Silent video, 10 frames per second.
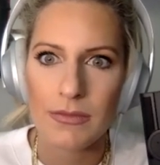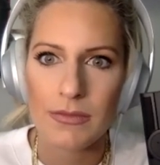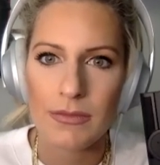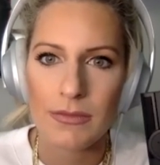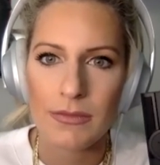
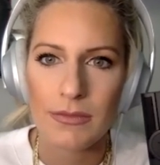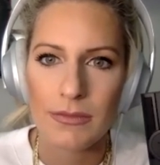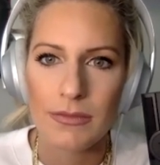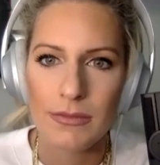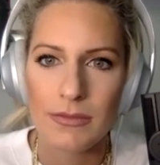
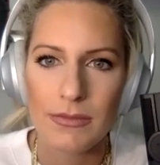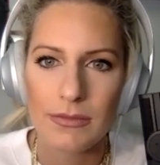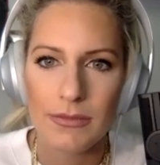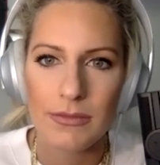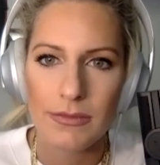
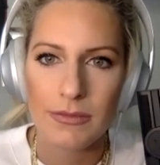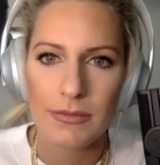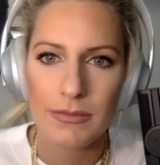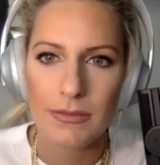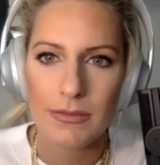
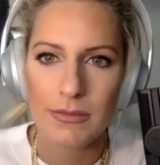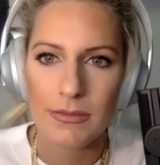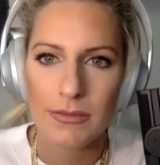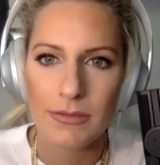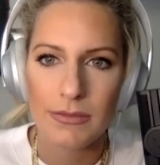
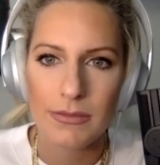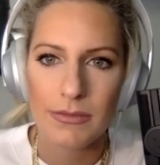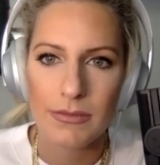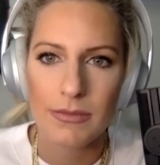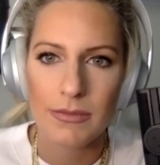
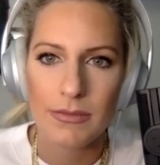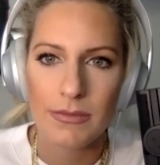[no speech]